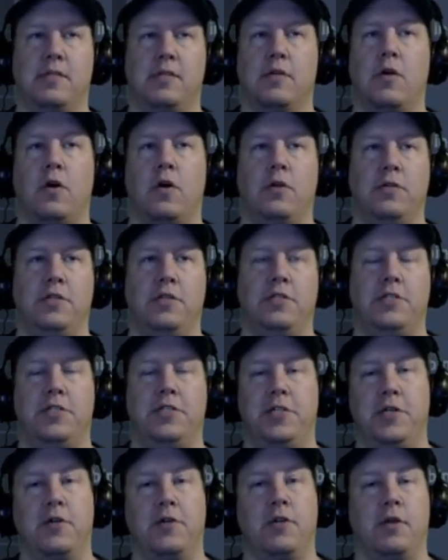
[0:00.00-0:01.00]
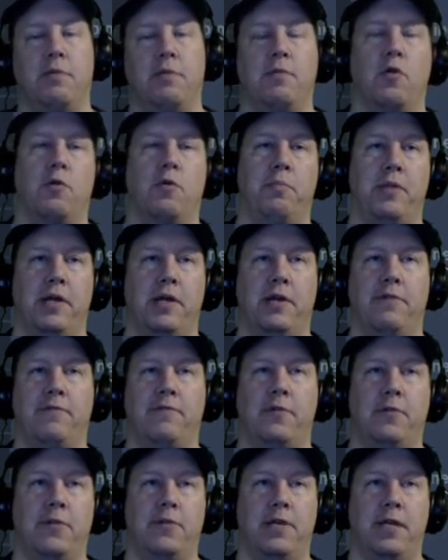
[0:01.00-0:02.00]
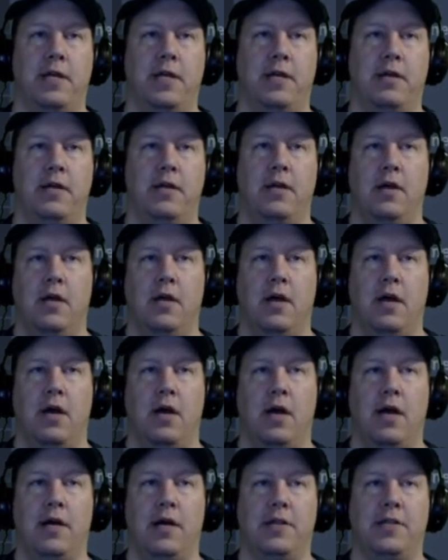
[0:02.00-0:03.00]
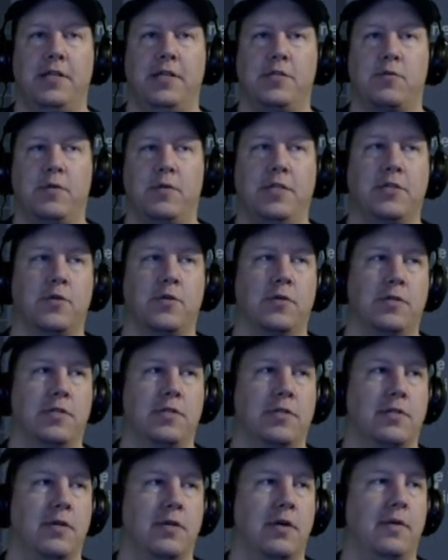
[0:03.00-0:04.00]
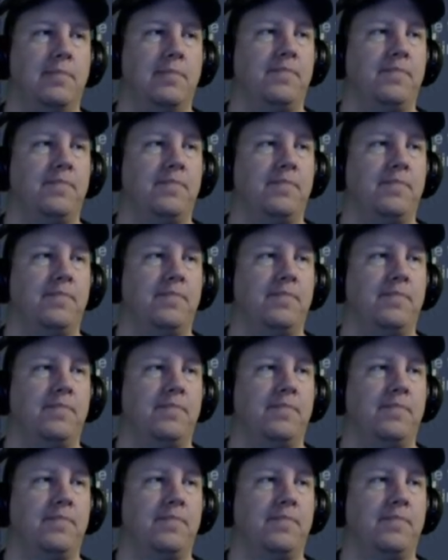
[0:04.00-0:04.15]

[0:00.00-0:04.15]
gold is generally more plentiful than uh, these resources are.